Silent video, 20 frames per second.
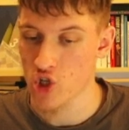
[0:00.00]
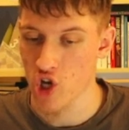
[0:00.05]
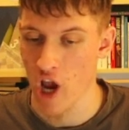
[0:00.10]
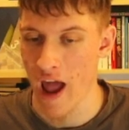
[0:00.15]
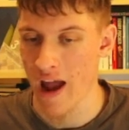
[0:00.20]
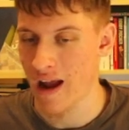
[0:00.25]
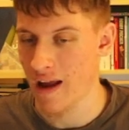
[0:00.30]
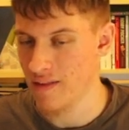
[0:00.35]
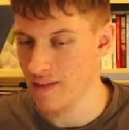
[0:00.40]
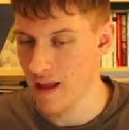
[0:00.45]

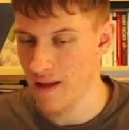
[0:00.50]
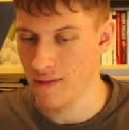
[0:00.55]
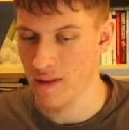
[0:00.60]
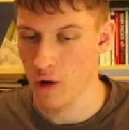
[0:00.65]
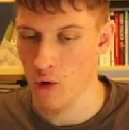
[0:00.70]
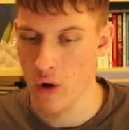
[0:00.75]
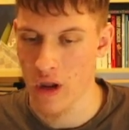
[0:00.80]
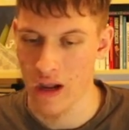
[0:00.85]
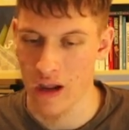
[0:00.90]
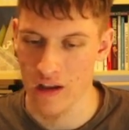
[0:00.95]
check, and then the
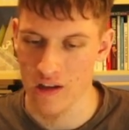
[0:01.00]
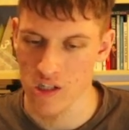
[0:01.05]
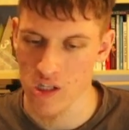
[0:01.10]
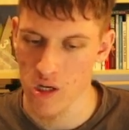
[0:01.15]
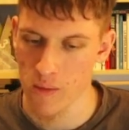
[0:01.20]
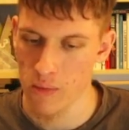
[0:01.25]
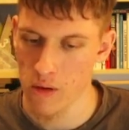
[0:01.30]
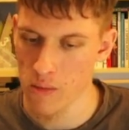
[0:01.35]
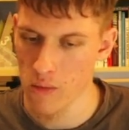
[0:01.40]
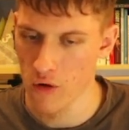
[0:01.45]
queen can
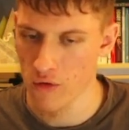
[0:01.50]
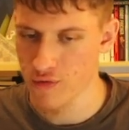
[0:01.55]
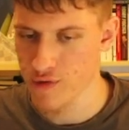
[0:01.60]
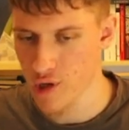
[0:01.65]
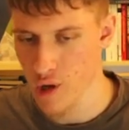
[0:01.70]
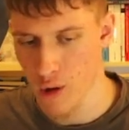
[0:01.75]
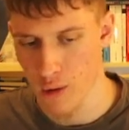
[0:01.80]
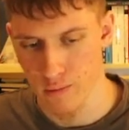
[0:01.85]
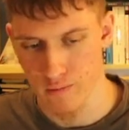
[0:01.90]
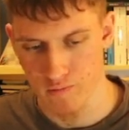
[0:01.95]
simply move.
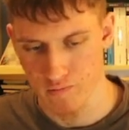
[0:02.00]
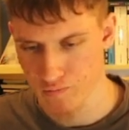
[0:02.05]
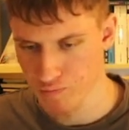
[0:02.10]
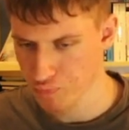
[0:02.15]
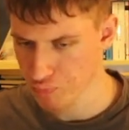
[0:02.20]
So